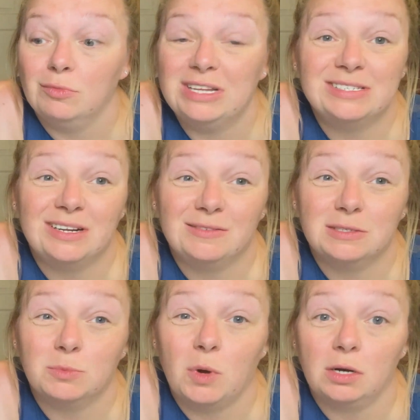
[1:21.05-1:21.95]
instead of
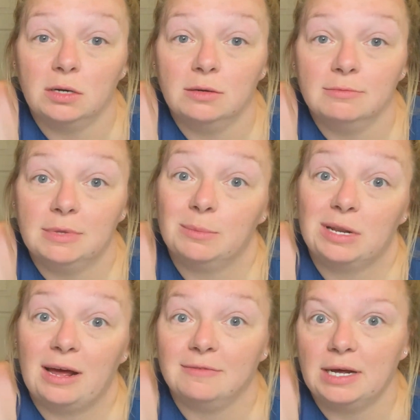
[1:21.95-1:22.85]
some water. So I'm
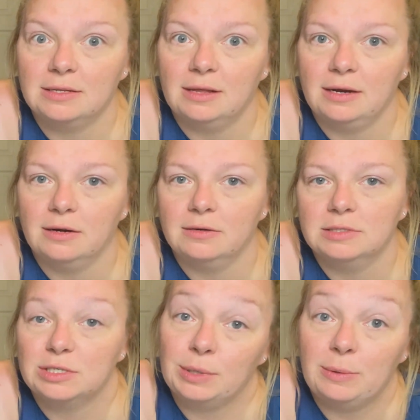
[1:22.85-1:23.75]
gonna have to have water.
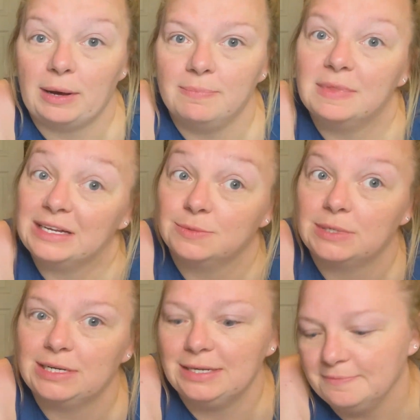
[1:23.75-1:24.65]
So anyway, that's
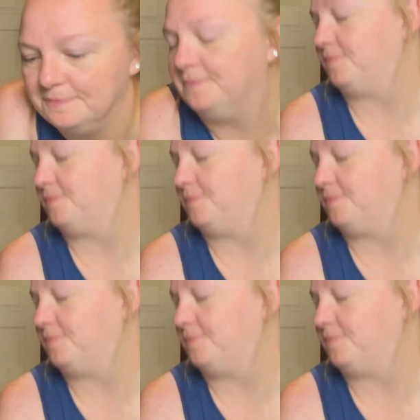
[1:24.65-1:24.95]
what I do.